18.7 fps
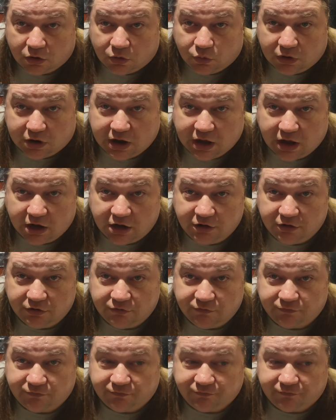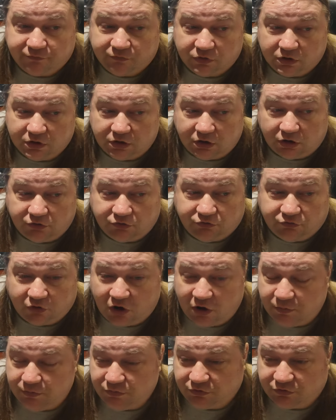what kind of
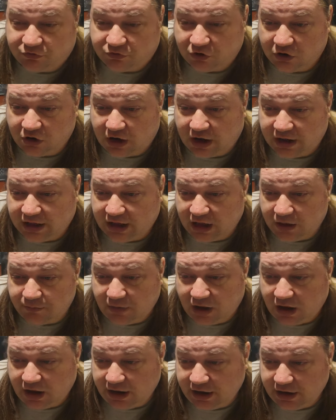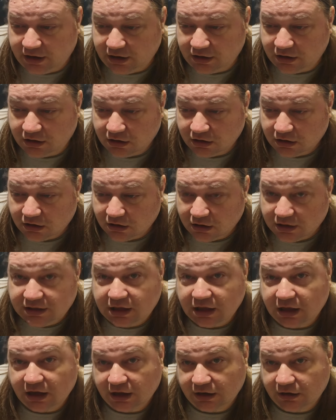drums should I get my
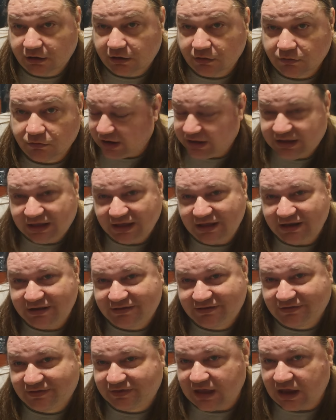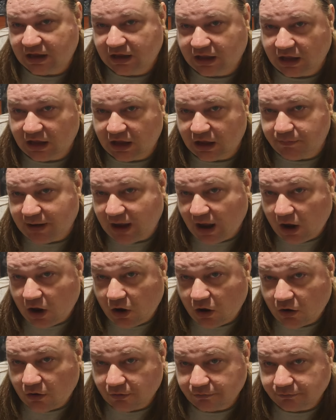kid. My kid's thinking
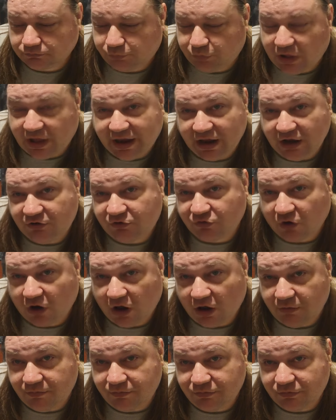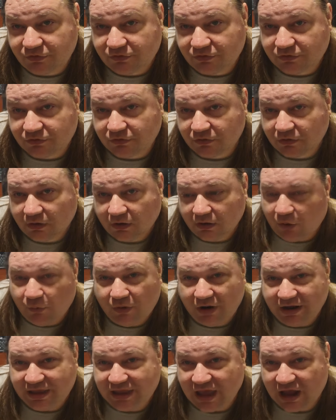about playing drums. I
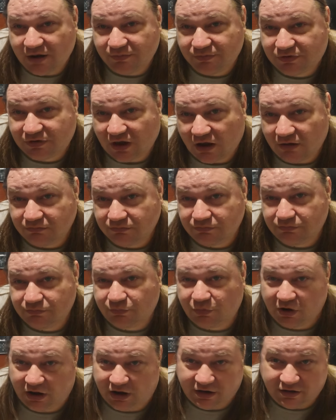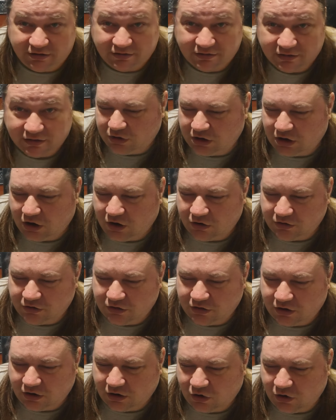want to get him something, but we
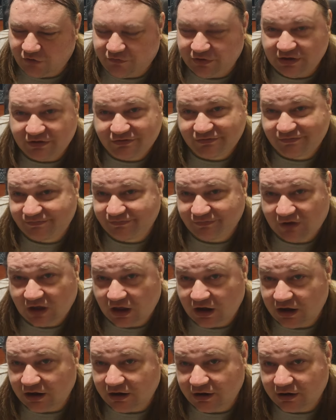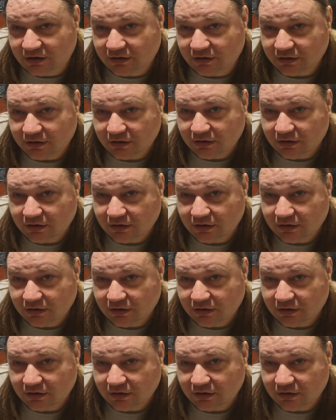don't know if he's going to